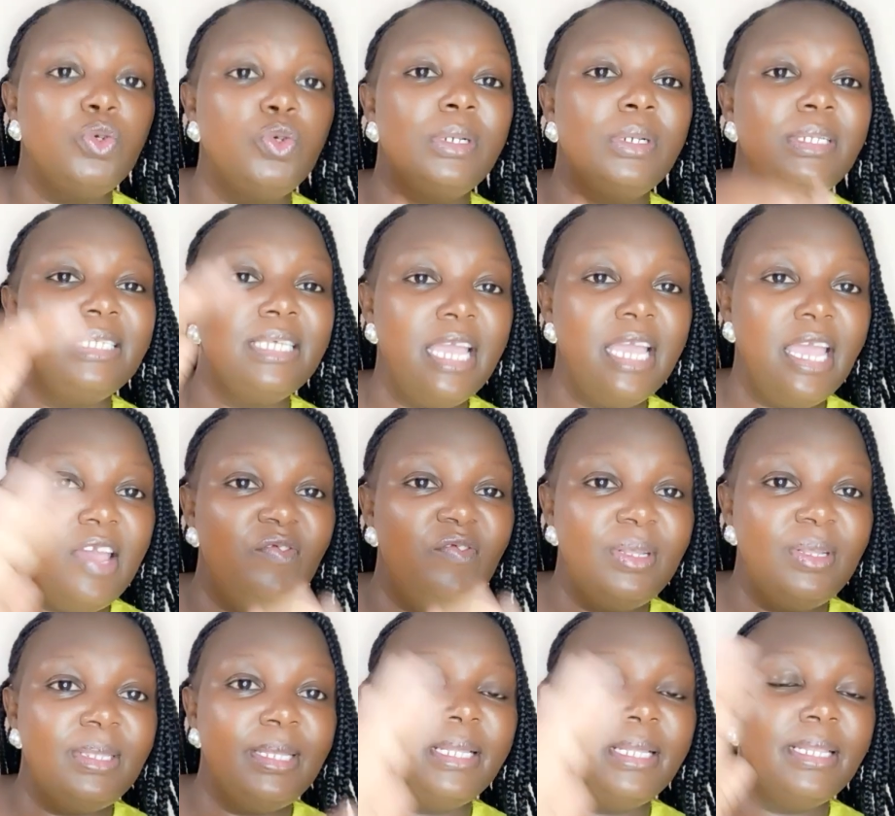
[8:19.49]
You'll see
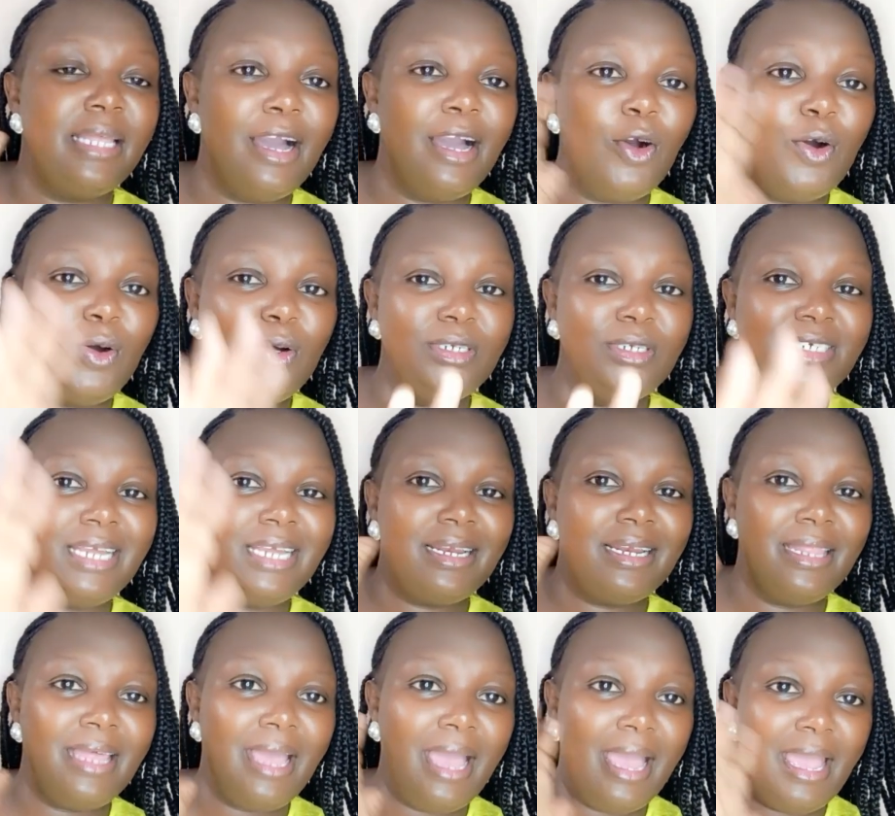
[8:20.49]
everything, their
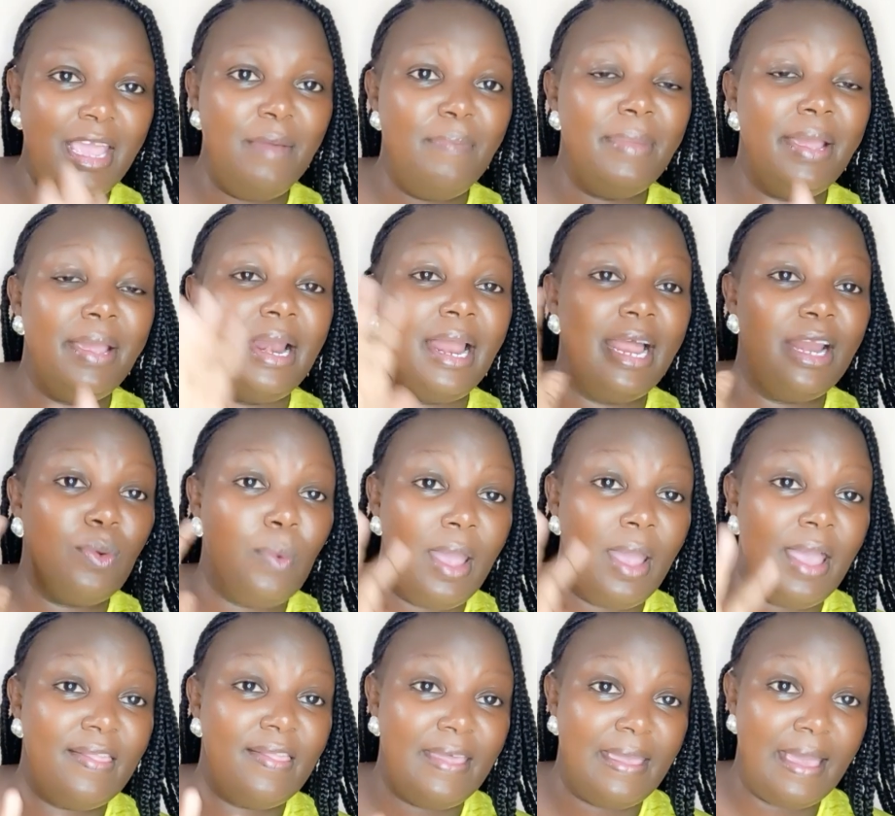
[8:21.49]
contact, their email, and
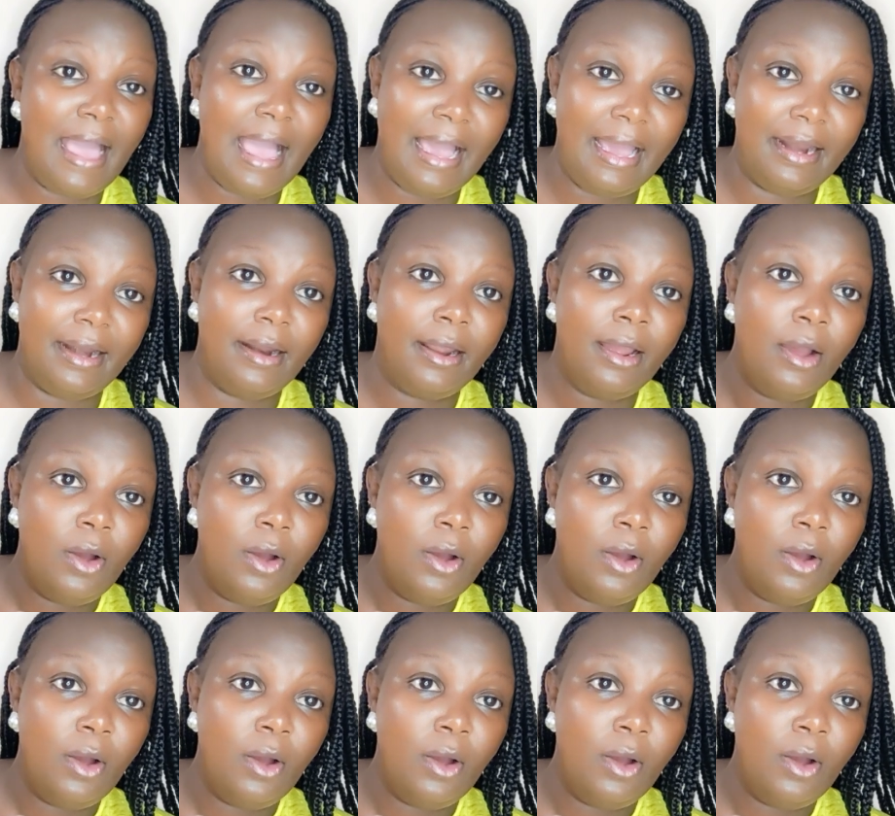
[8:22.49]
where they are.